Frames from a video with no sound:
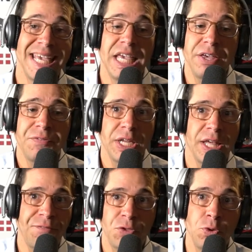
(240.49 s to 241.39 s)
Right. Even
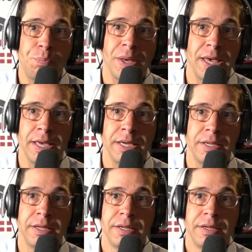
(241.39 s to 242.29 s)
if you
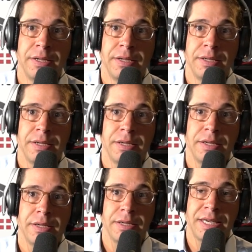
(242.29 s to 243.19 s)
paid
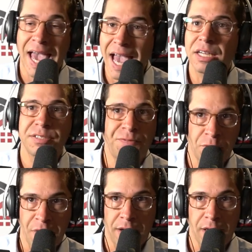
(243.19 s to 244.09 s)
cash
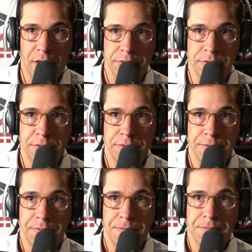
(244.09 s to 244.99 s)
for that house
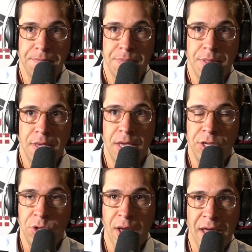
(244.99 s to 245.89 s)

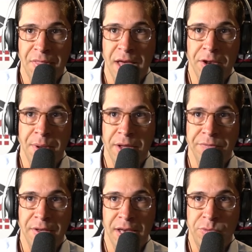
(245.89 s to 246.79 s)
and you had that amount
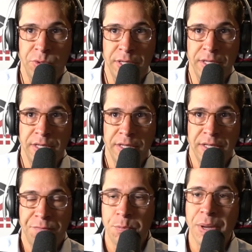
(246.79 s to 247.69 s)
of equity,
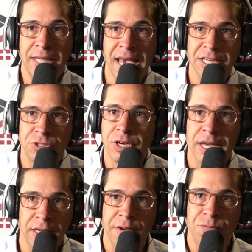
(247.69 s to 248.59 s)
if you paid cash, you're not
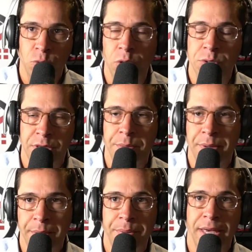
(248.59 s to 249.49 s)
going to get foreclosed on
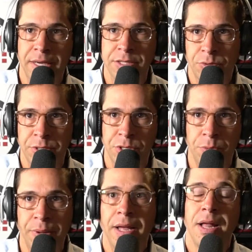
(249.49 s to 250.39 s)
by a bank because right. there is
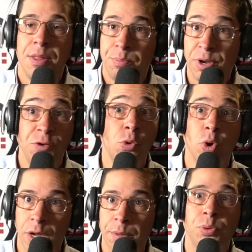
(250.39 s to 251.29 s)
no bank. But if you
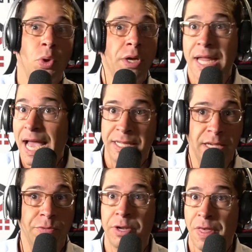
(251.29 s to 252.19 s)
were unemployed and had to
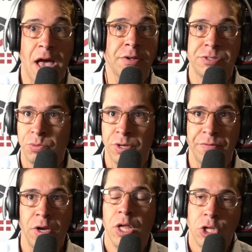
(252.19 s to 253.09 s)
get rid of the house or
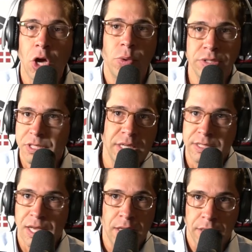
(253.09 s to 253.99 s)
whatever, no one's going to
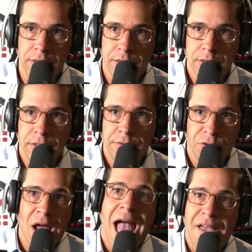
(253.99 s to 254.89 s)
sell it
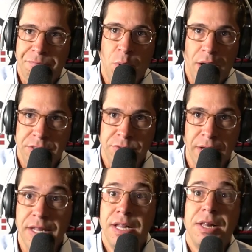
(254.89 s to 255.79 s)
for half price,
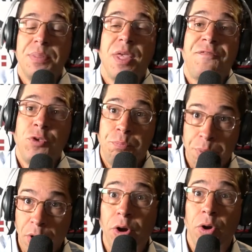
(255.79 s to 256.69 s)
right? If you
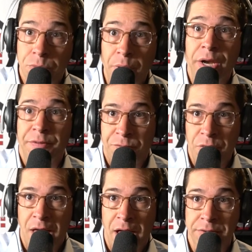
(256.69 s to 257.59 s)
borrowed money for
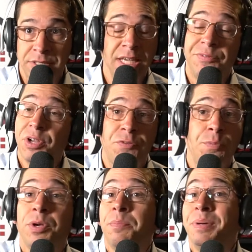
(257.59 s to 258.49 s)
the house, even if you
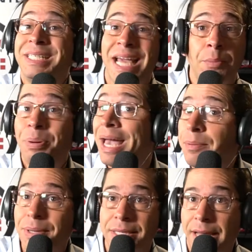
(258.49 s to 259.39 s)
put a big down
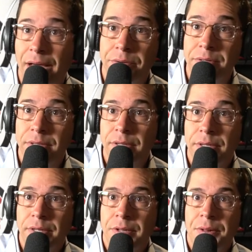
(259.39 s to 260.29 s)
payment down,
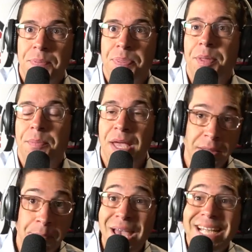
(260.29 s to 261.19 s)
the,
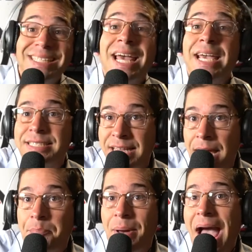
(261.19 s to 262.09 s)
and the bank takes
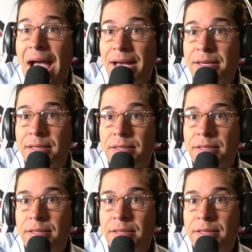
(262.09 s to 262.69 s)
that back,